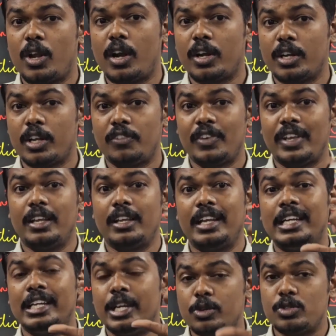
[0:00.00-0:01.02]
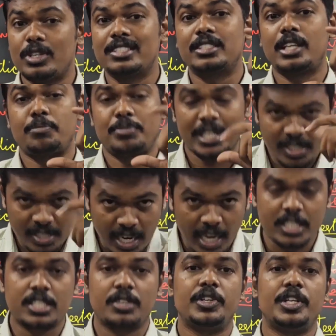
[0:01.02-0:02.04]
a lot of individual subject
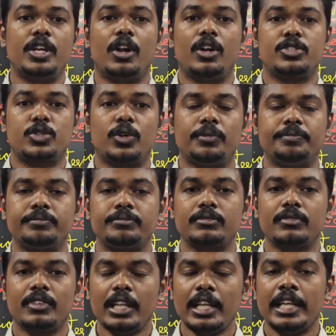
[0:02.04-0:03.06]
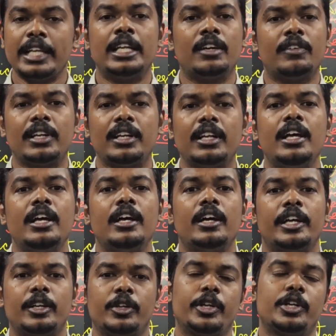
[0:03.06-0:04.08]
strategy video also in
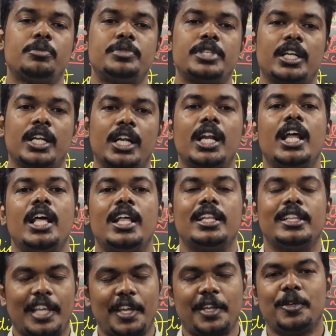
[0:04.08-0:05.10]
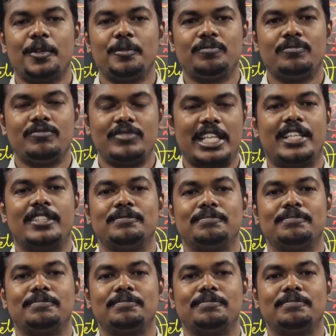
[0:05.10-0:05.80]
our YouTube channel. Thank you. Jai